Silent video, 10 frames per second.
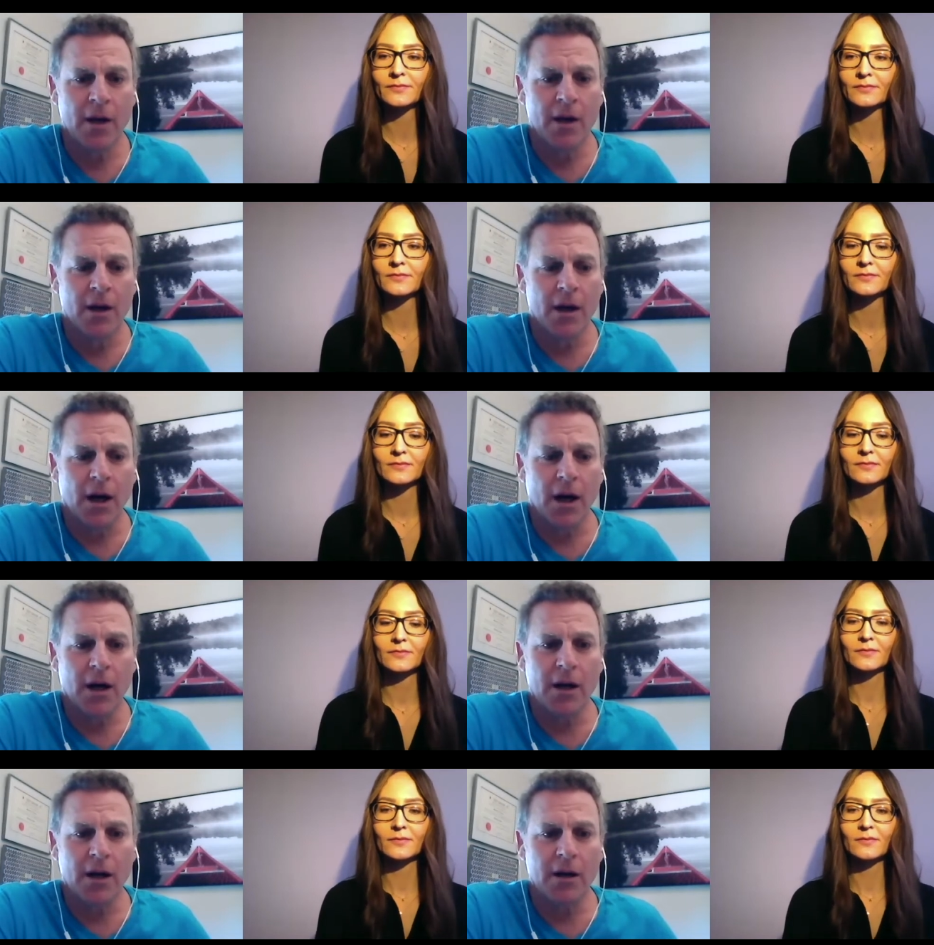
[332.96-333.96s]

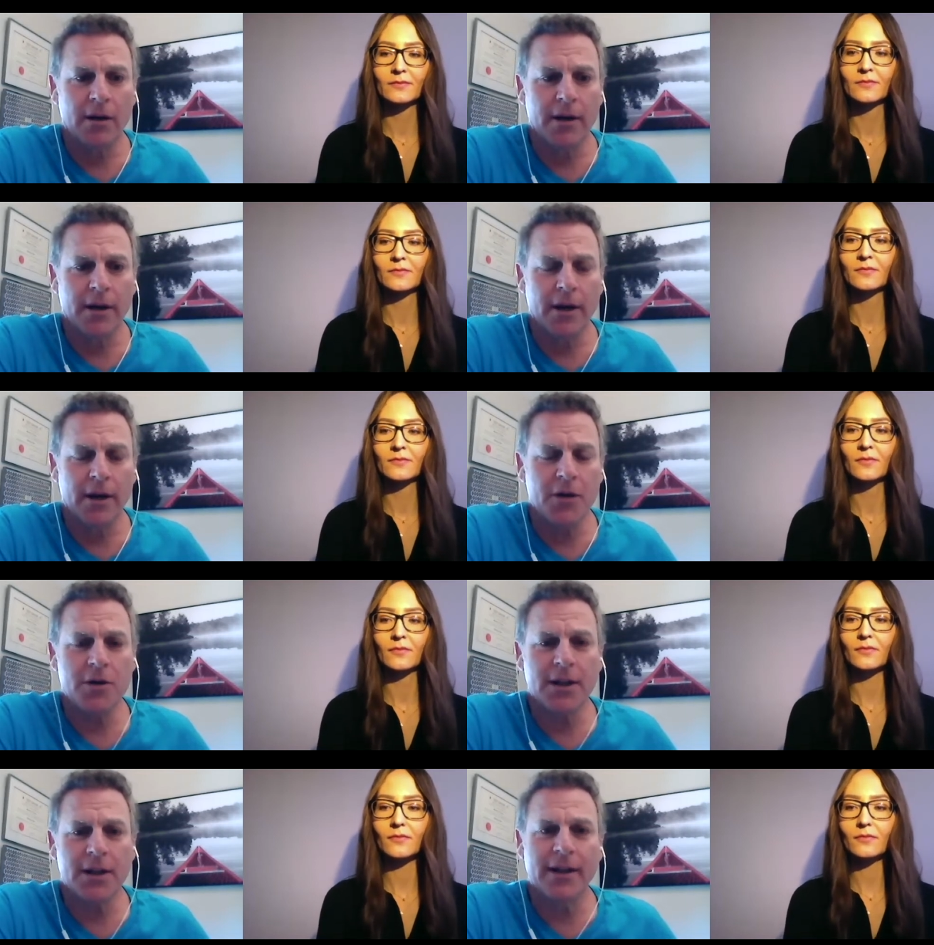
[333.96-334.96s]
Speaker 1: Uh, interestingly
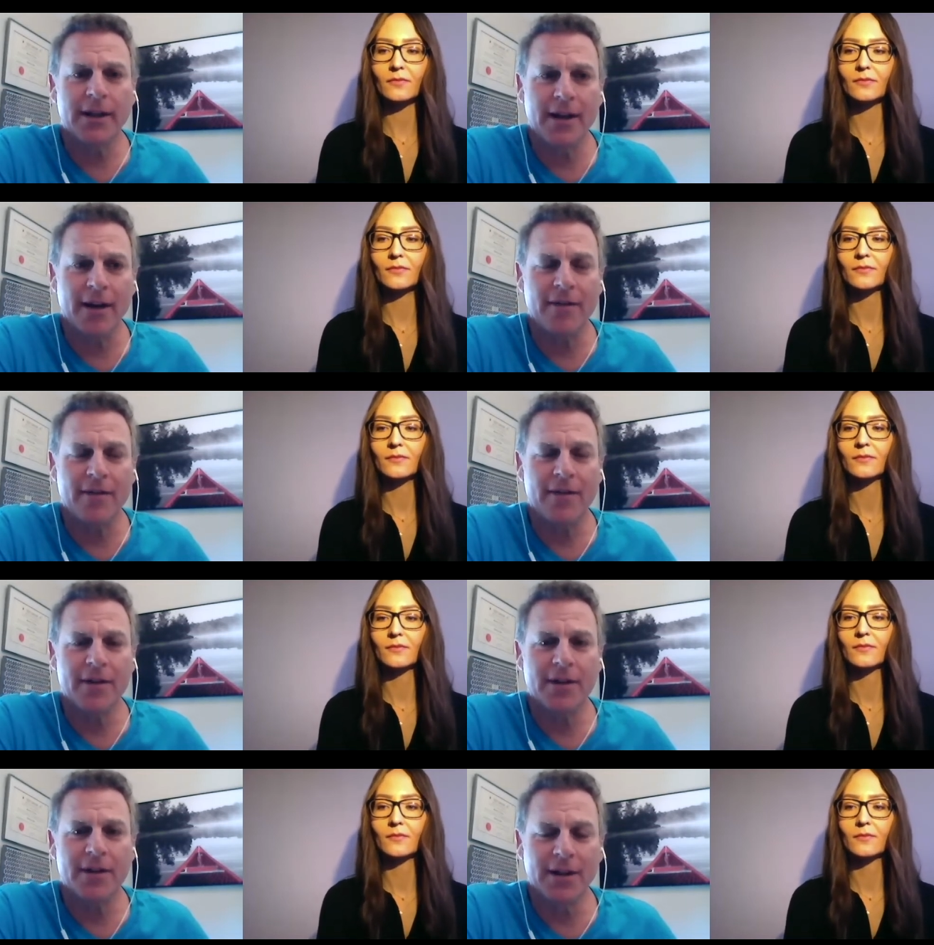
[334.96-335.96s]
enough, the
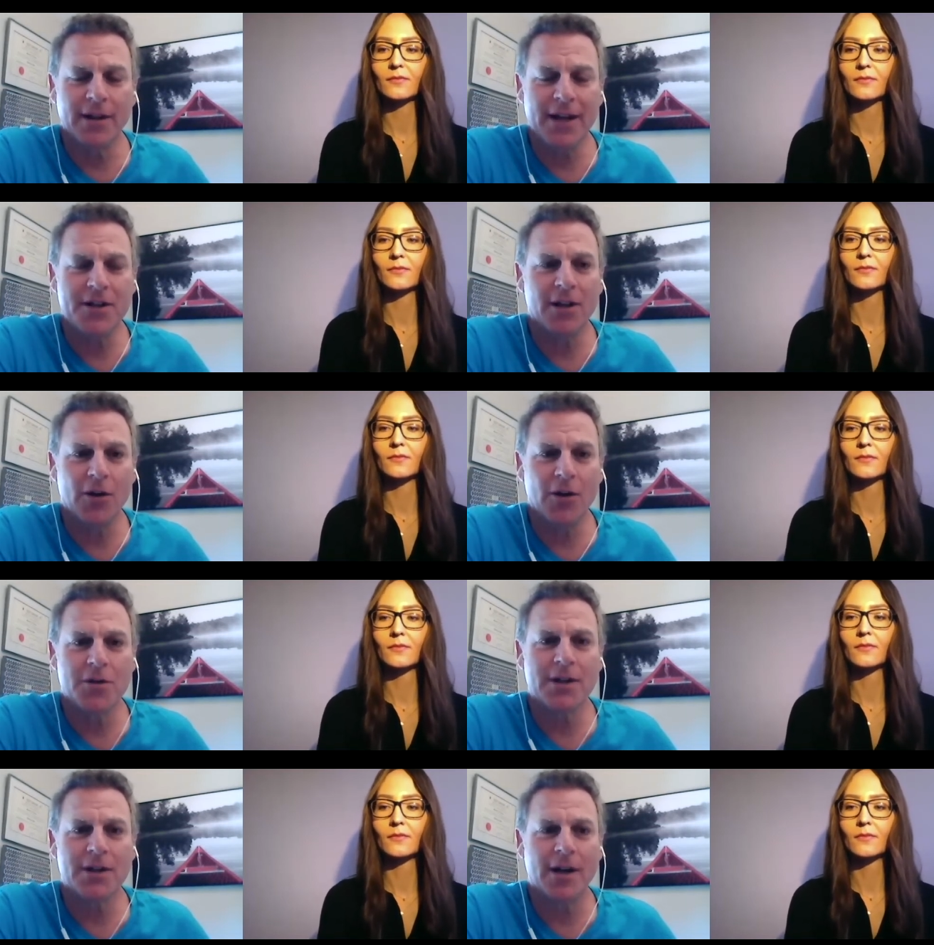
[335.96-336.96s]
delays in
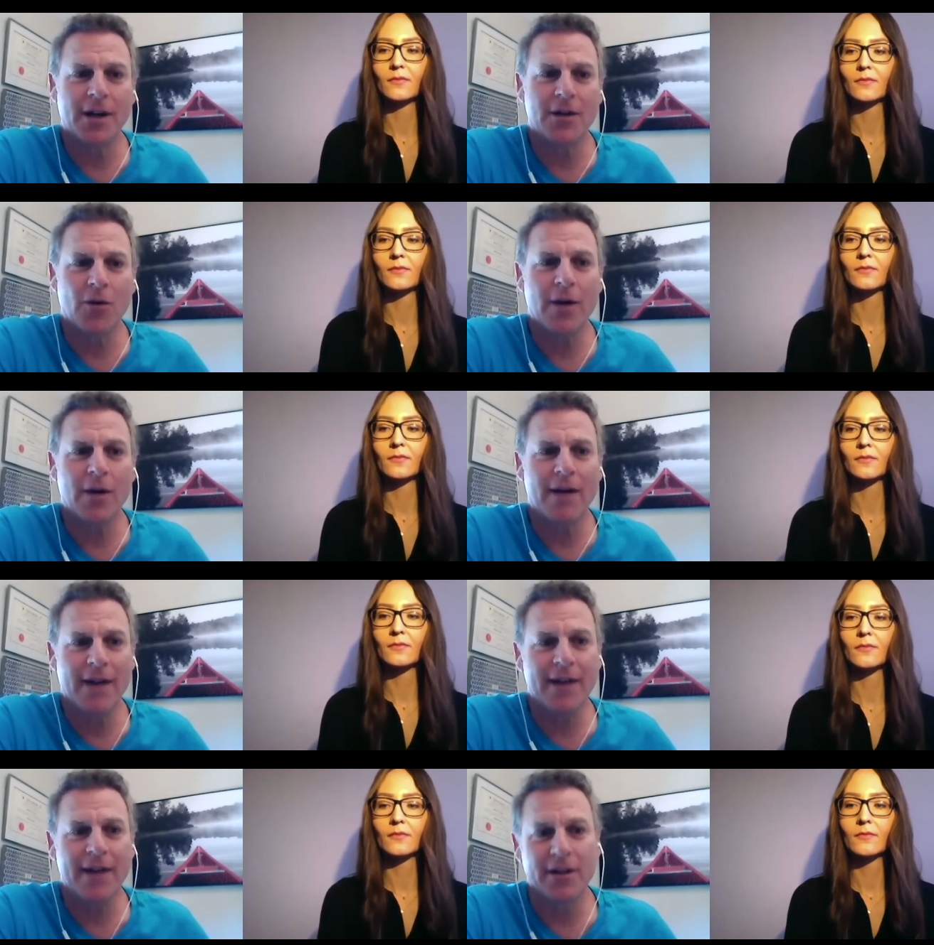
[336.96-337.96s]
closing don't have anything
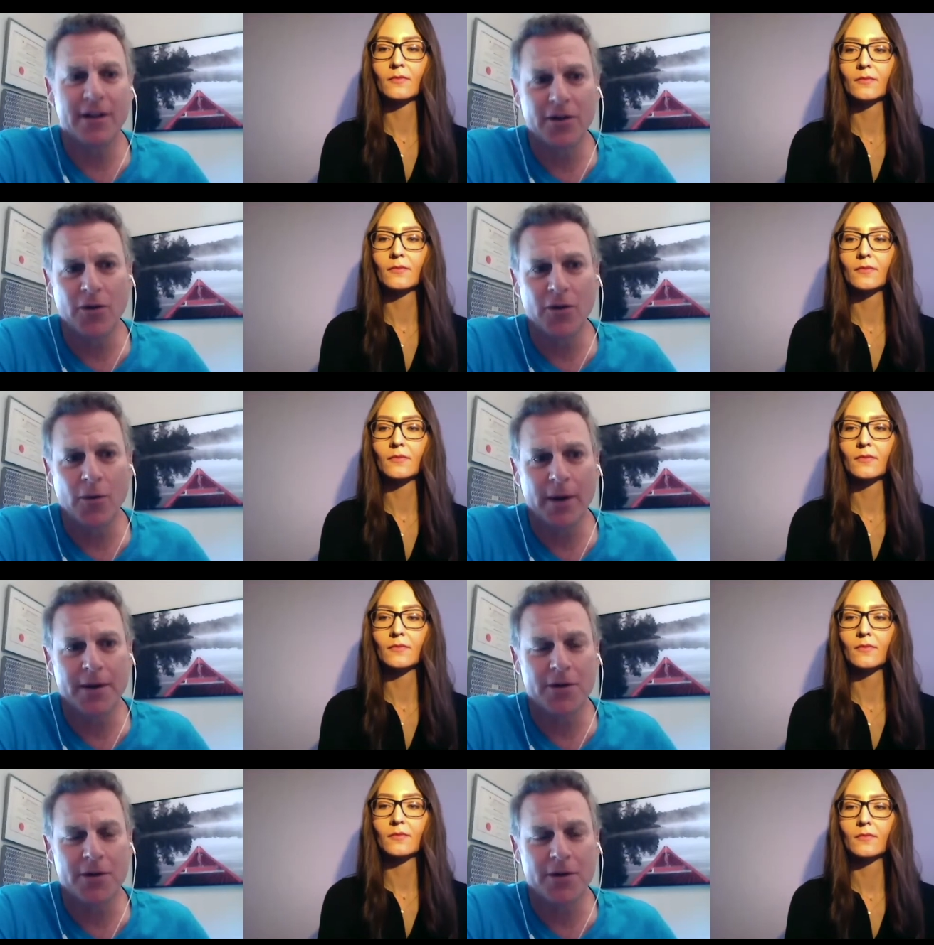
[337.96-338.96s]
to do with the
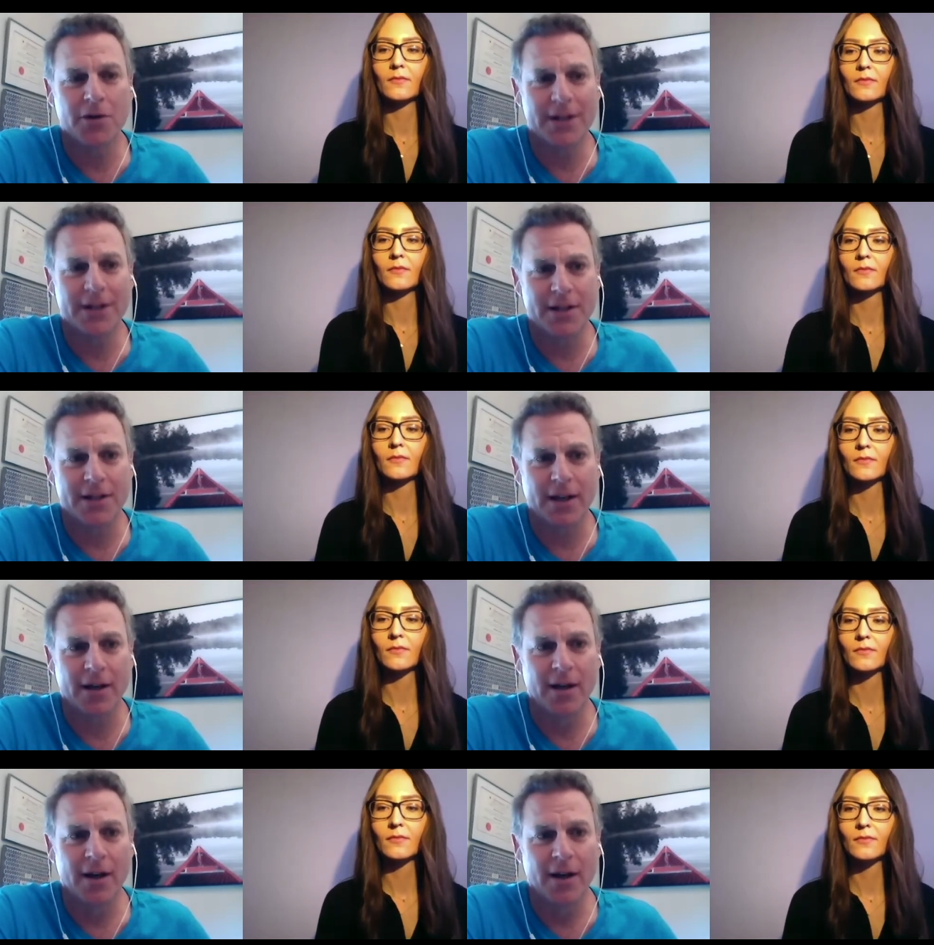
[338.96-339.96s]
social distancing.
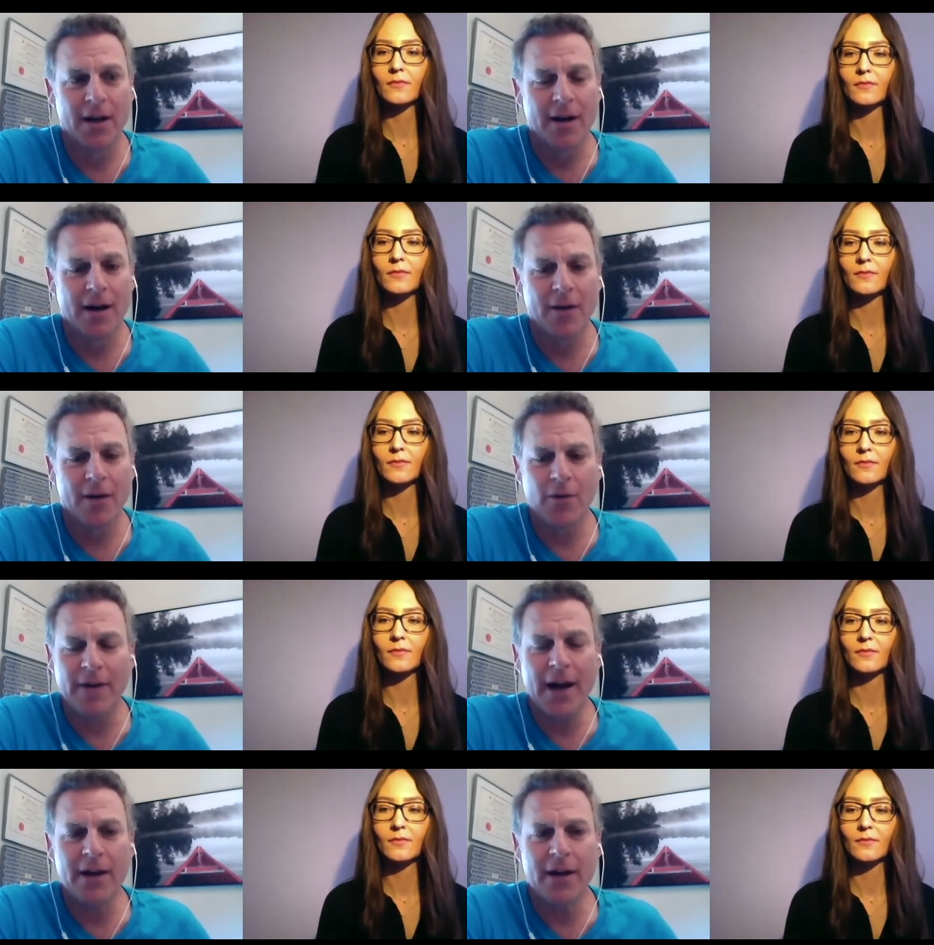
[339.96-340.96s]
Uh, we've
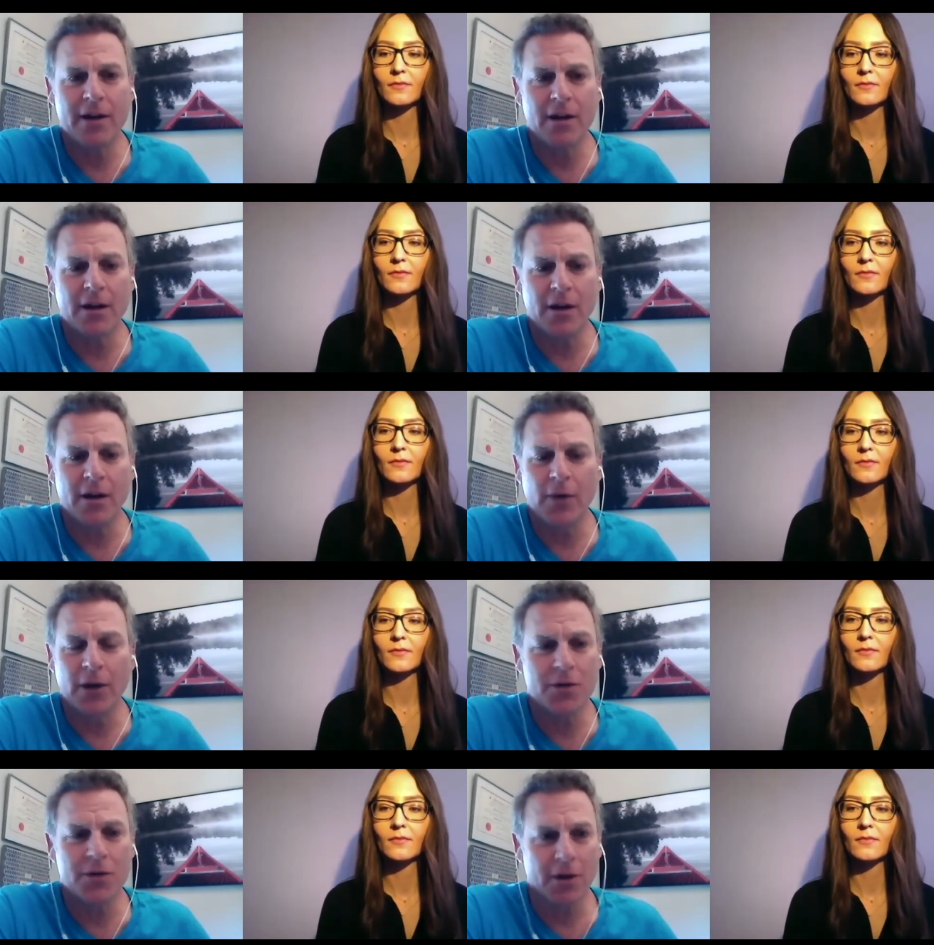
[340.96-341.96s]
had eh, we closed a
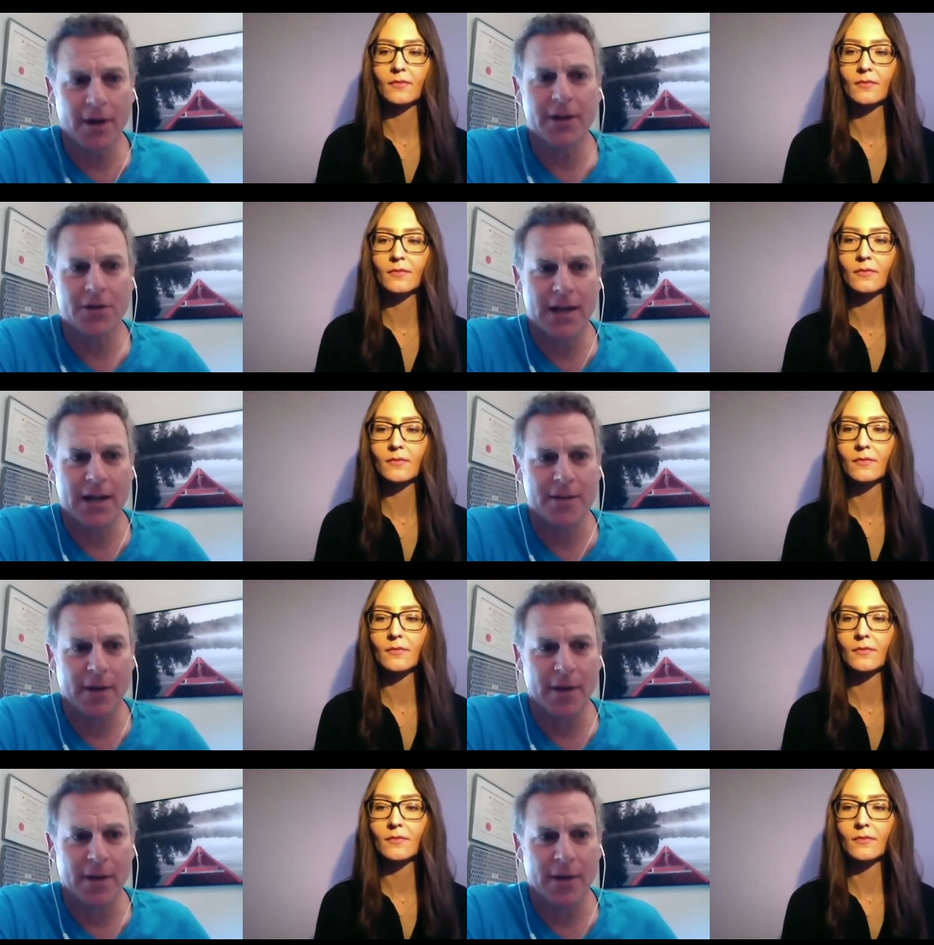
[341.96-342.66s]
lot of deals last month.